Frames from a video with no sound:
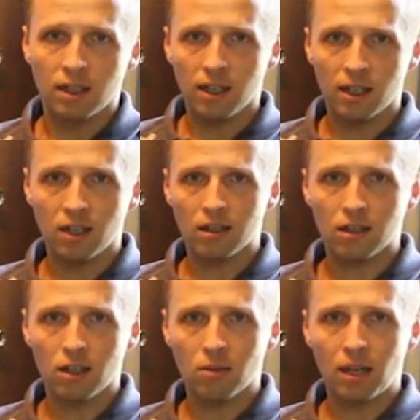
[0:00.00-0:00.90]
And
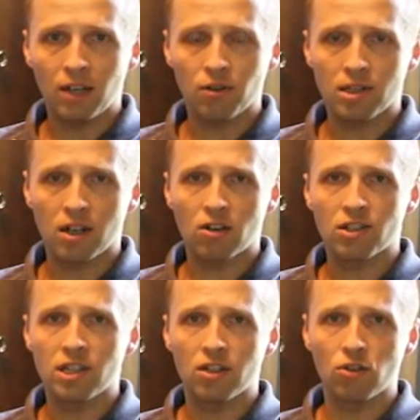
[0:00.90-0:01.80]
I use an
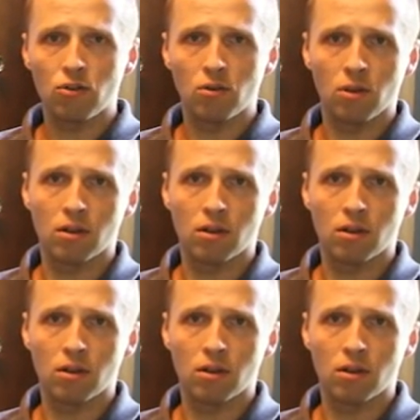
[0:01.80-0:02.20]
RC2